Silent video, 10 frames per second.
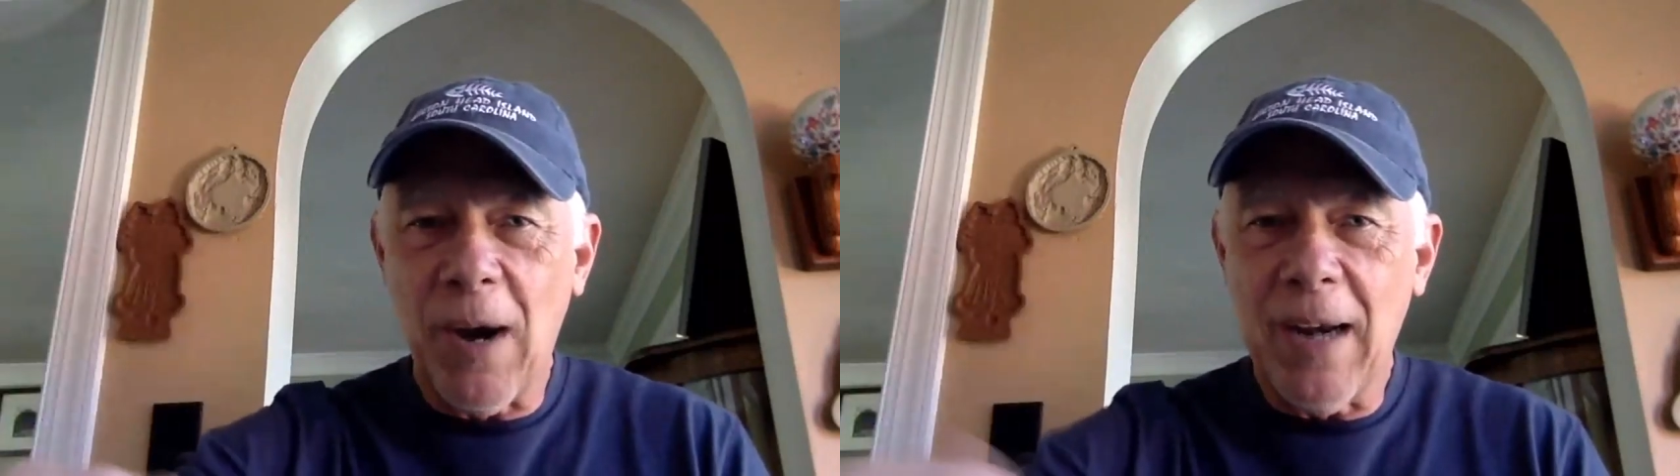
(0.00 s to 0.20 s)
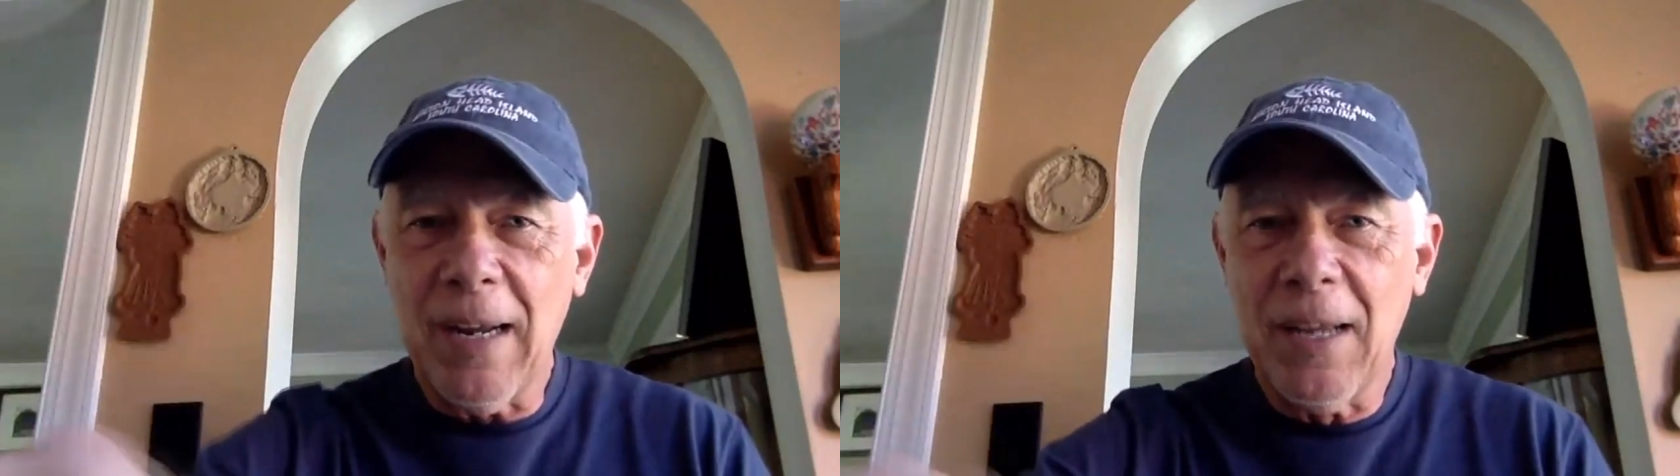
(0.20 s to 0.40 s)

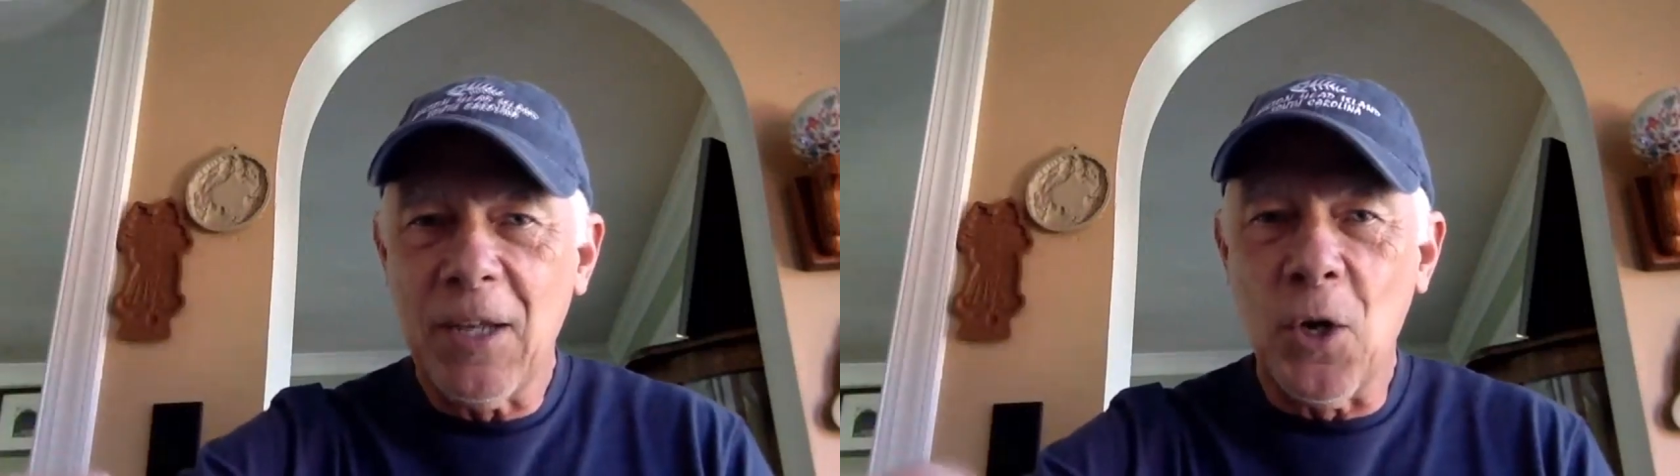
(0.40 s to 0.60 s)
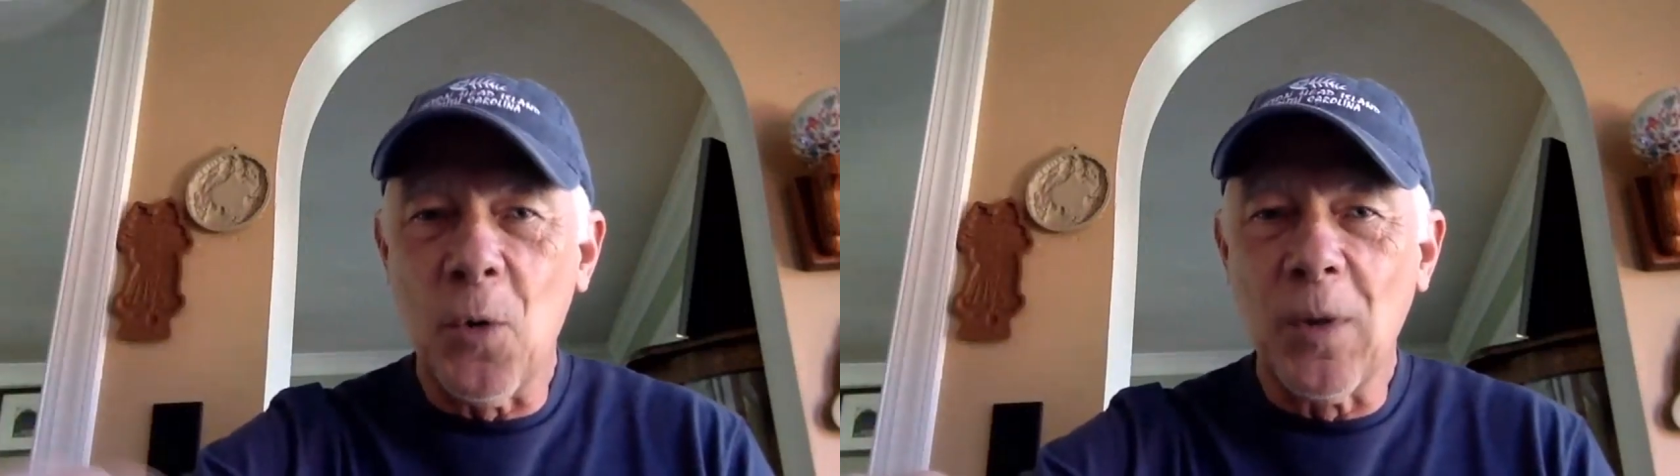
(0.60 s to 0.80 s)
right?
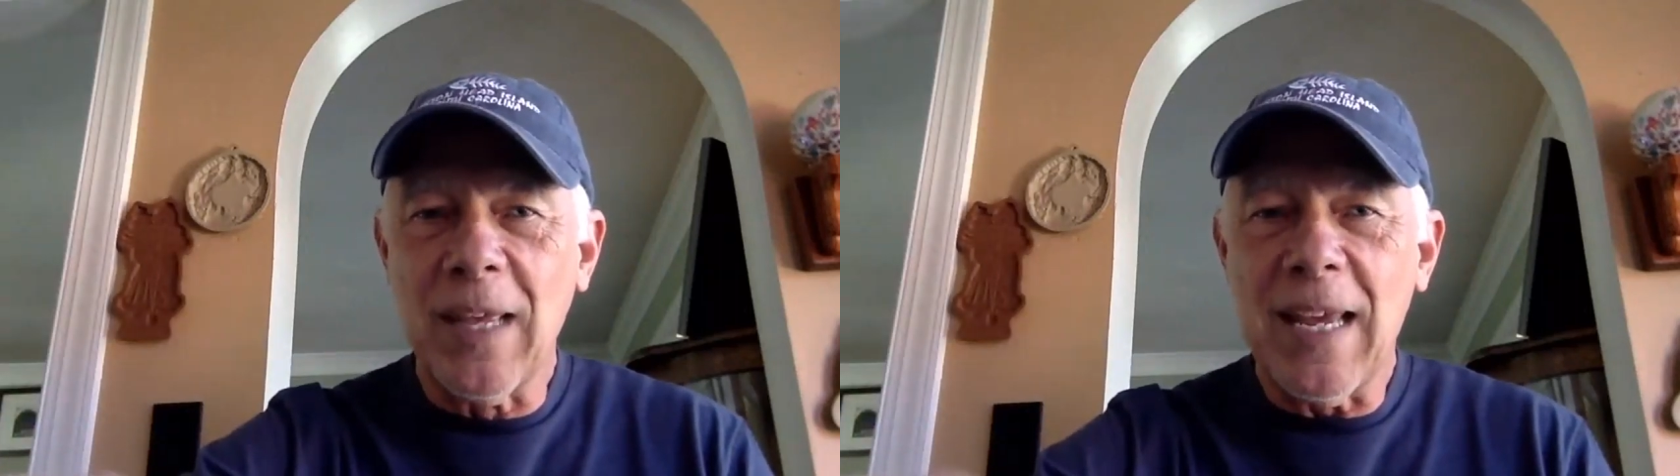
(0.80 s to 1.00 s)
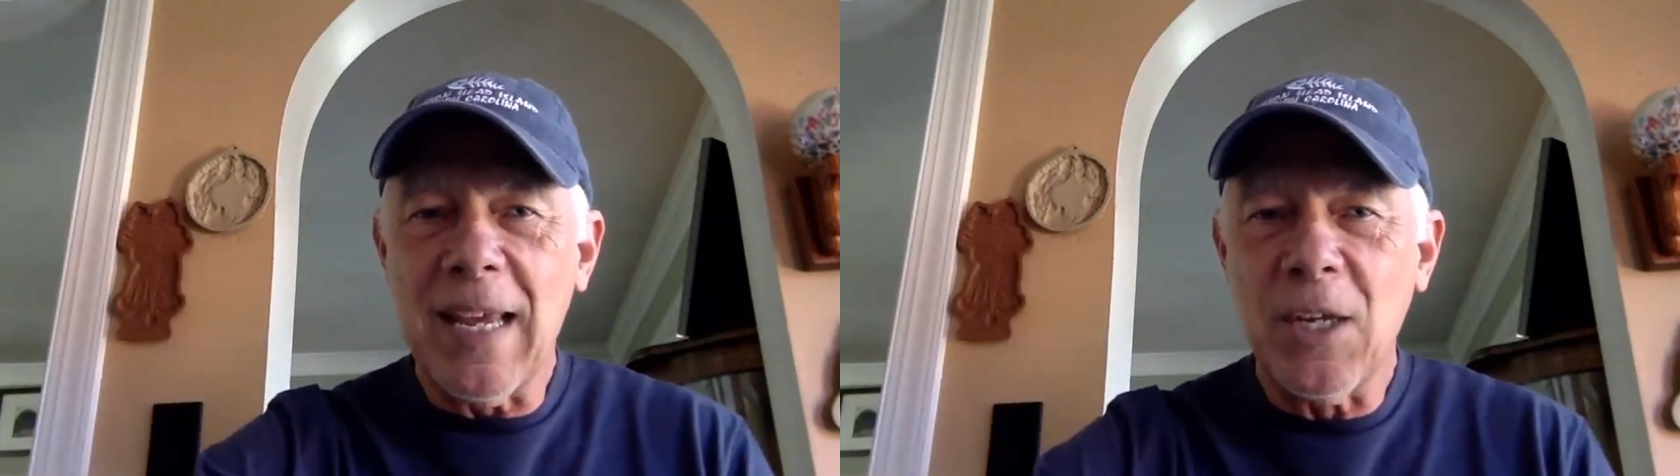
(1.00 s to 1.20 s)
You were the,